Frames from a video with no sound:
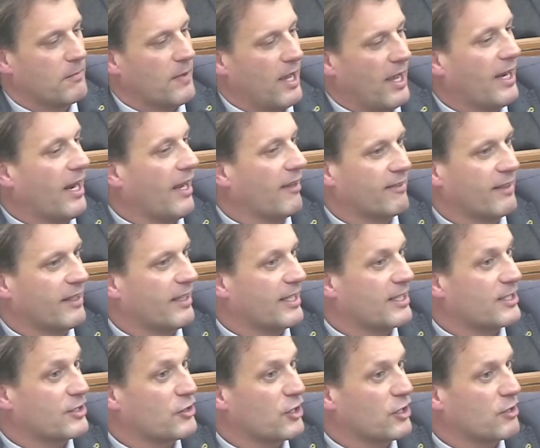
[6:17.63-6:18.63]
And I think
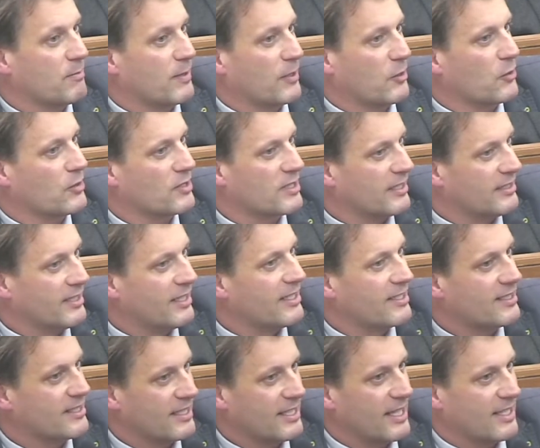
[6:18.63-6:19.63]
it's just because he
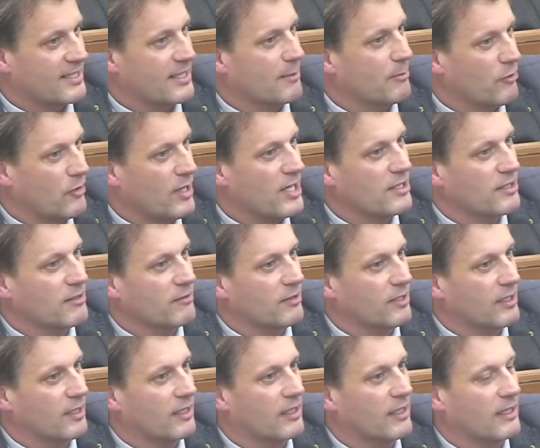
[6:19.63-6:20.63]
didn't see that separation
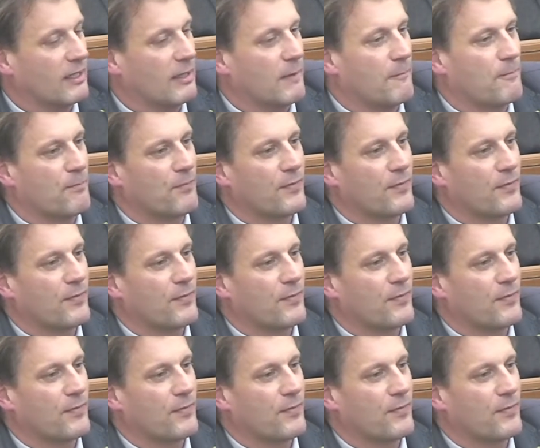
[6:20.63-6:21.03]
very clearly.